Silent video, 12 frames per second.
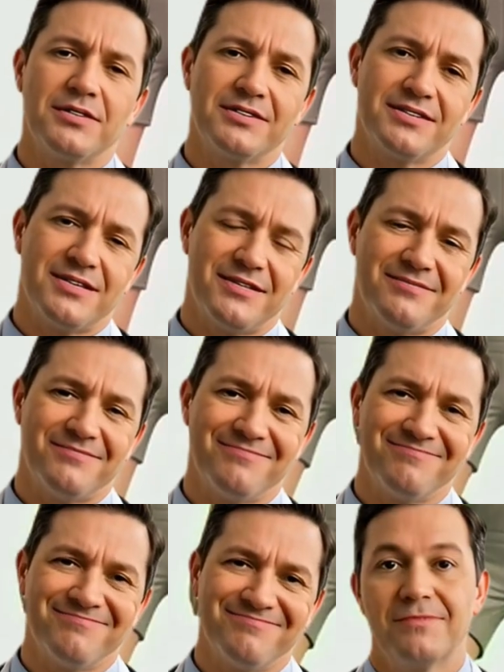from a
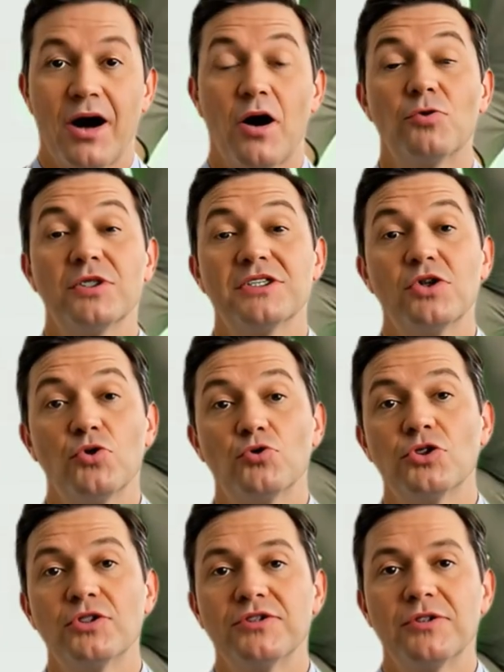chair.
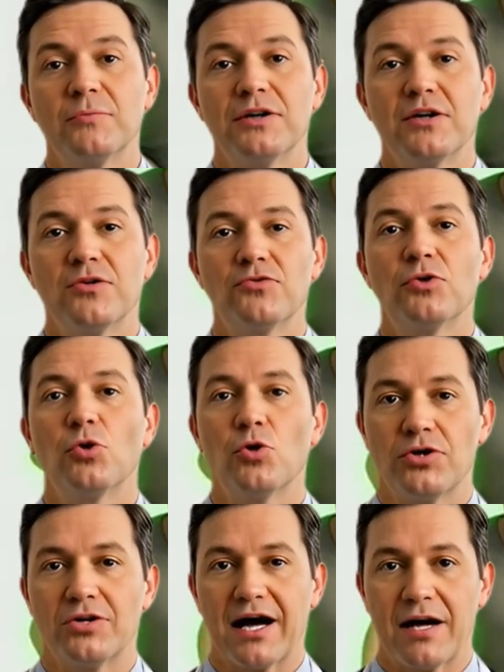However, not
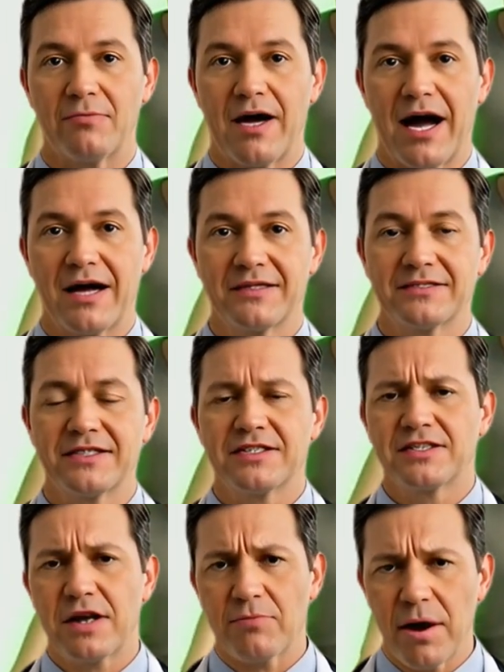all squats are
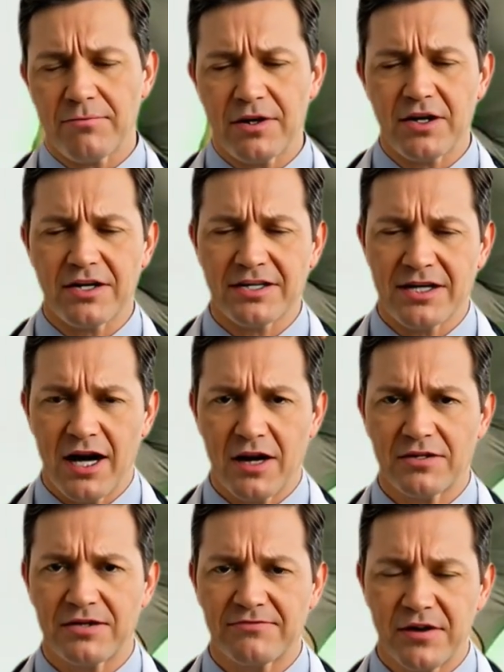created equal,
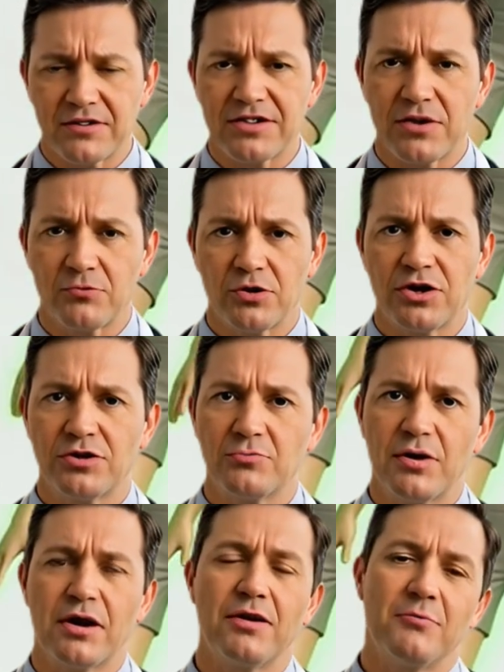especially if you have
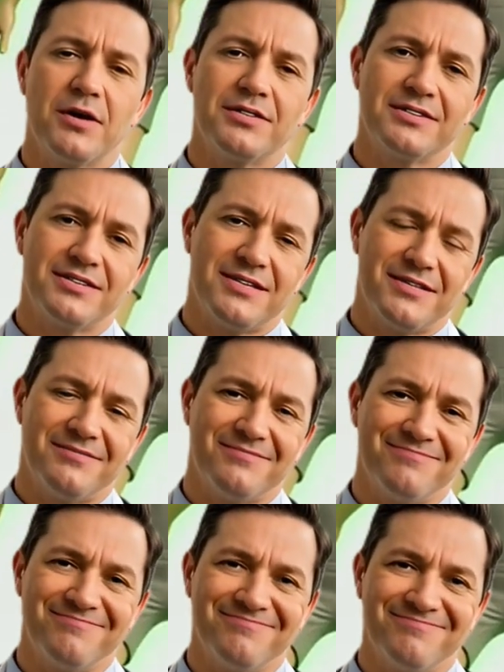sensitive or aging
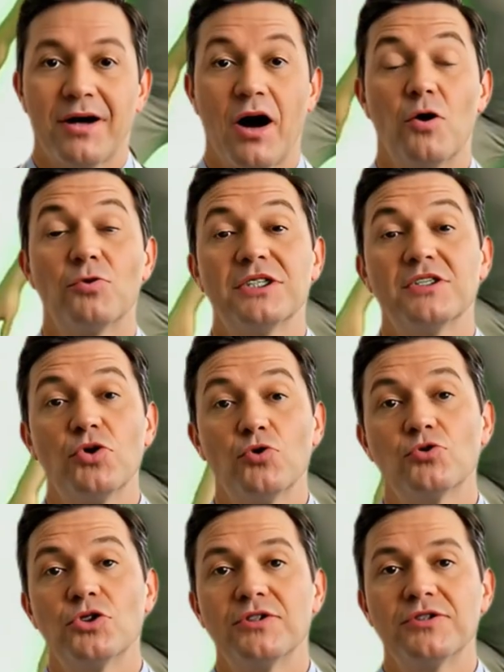knees.
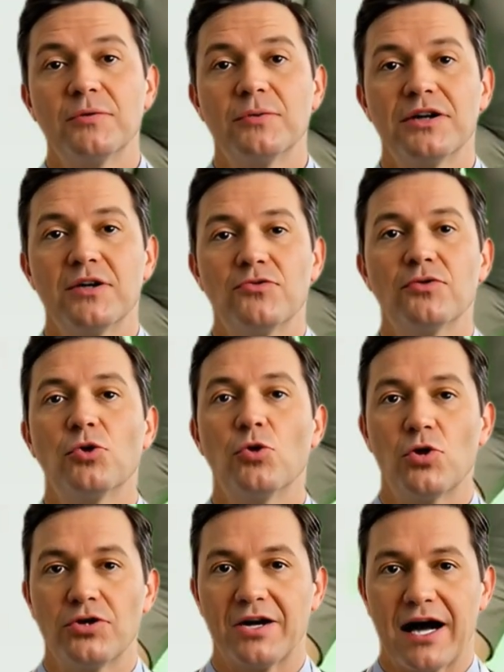The main
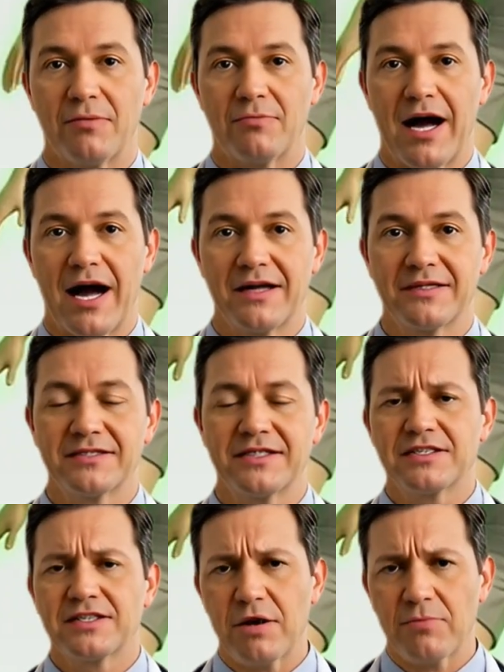risk comes from
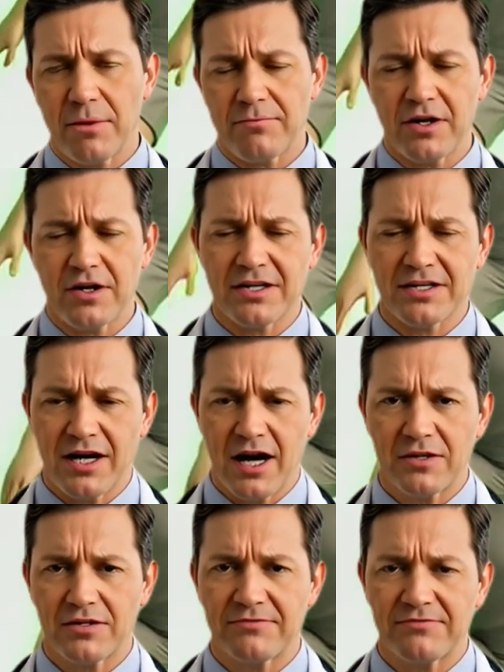poor form, such
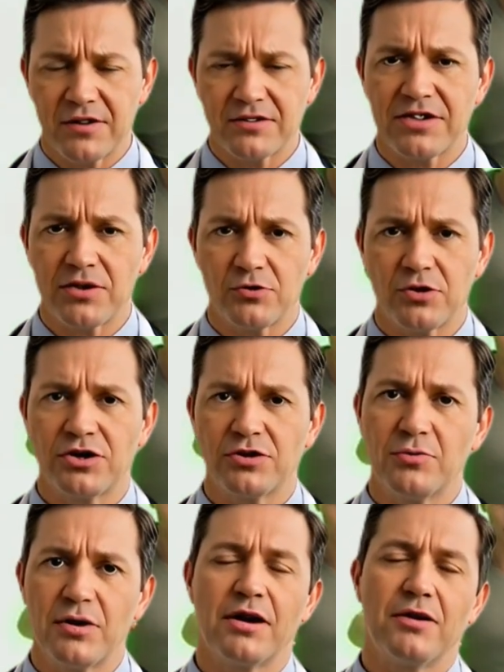as letting your knees
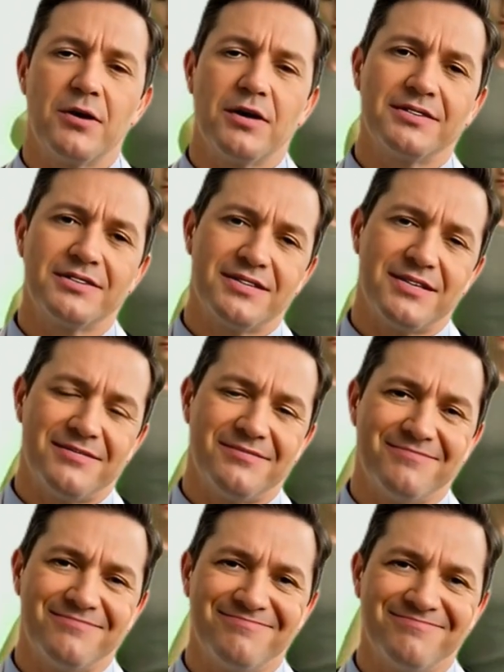cave inward,
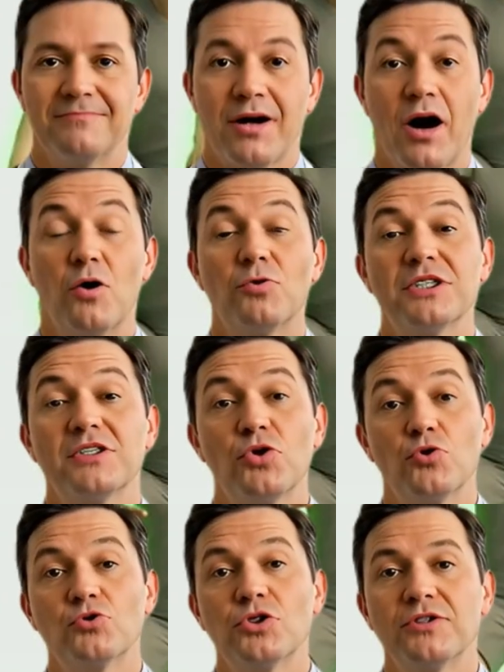leaning too far
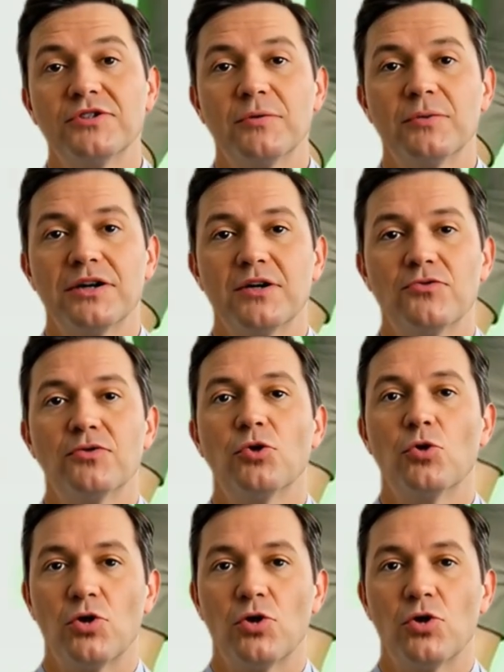forward, or going too